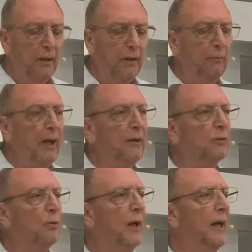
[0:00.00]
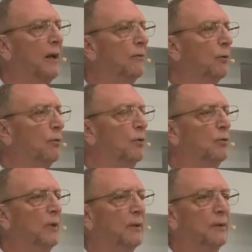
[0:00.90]
He made his way out of the
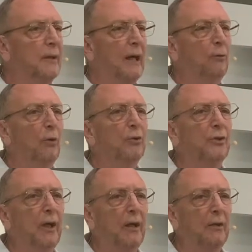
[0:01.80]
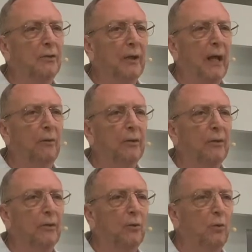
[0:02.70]
room and down those stairs and out
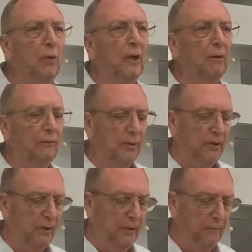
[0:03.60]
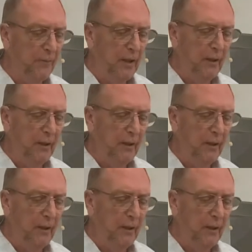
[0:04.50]
into the cool air of the city.